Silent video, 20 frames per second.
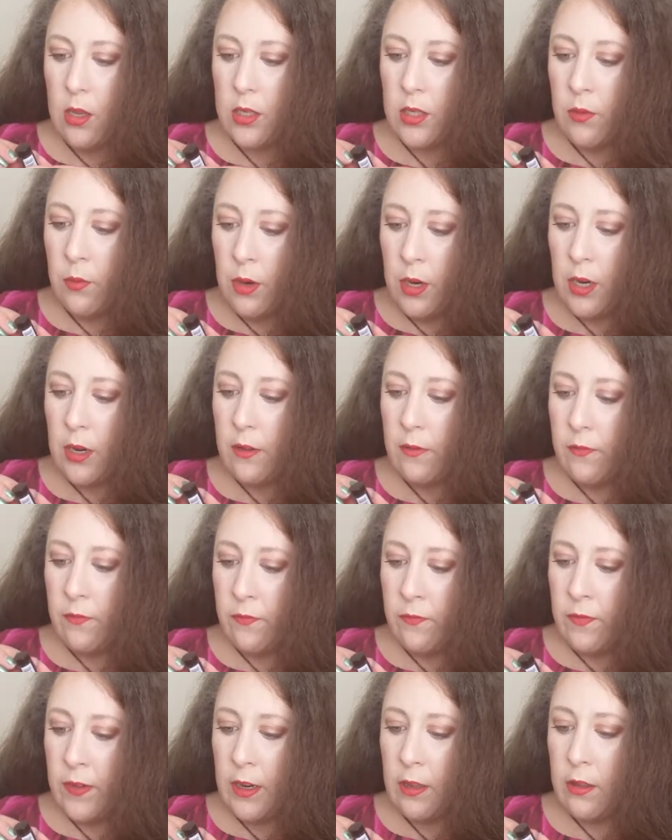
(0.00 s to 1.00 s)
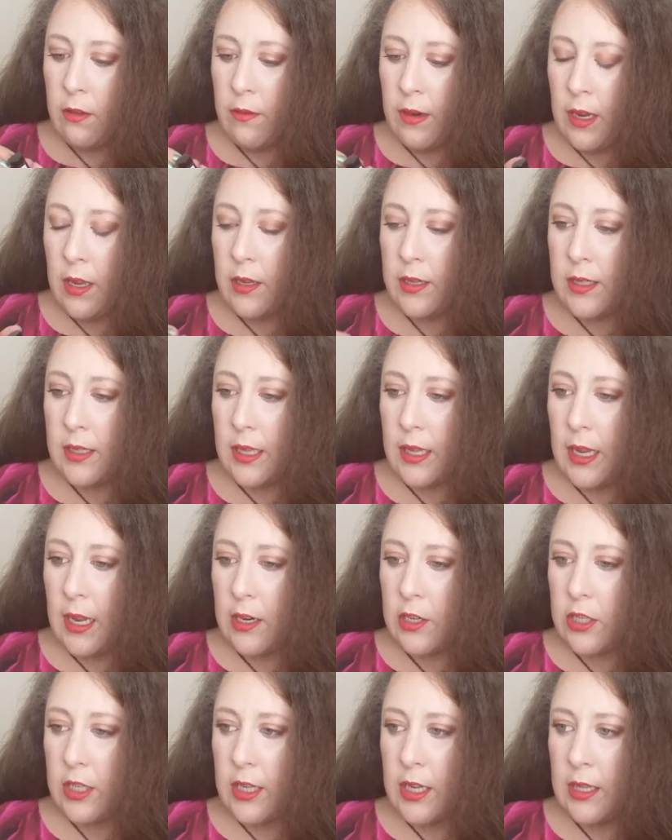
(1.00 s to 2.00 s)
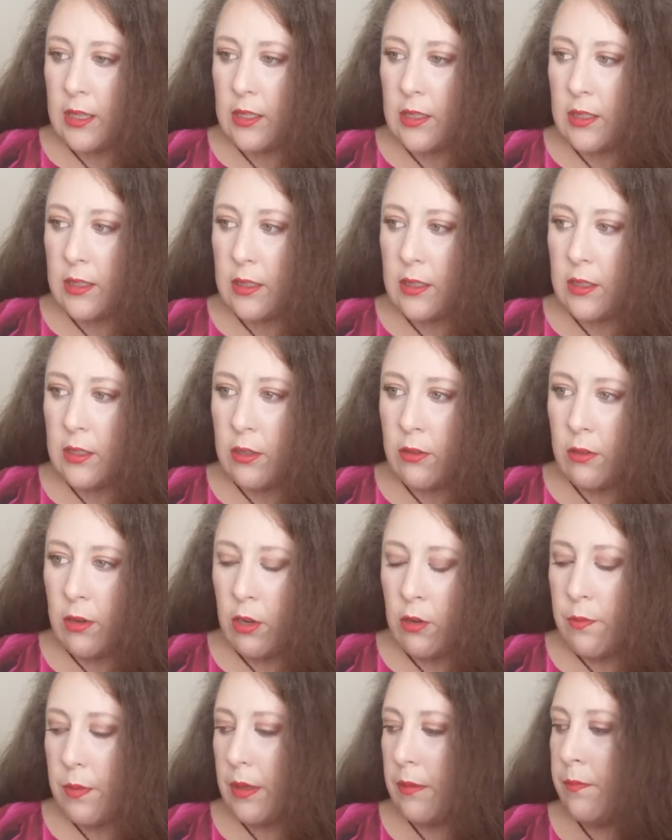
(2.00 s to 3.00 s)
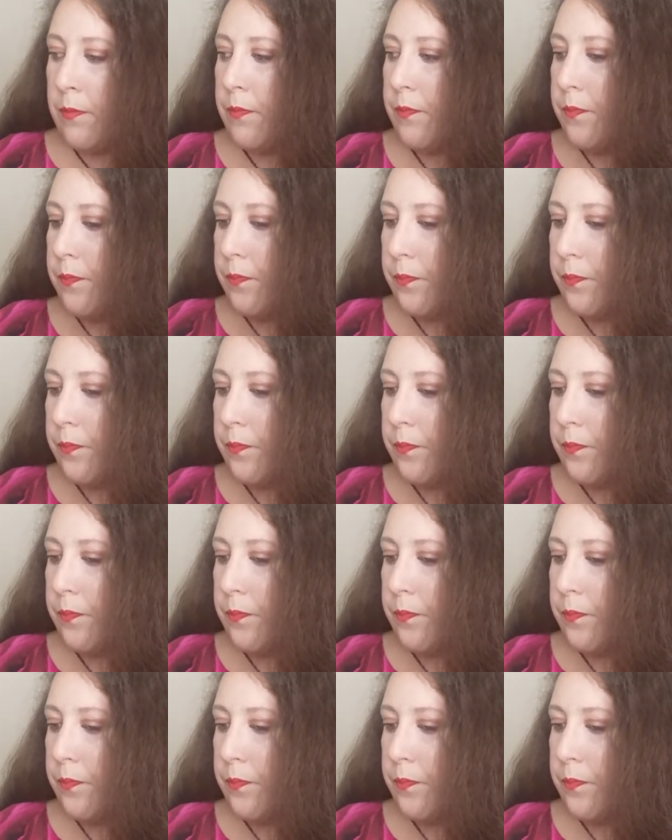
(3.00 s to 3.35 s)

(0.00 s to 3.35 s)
So we're gonna fiddle around till I actually get this dude open.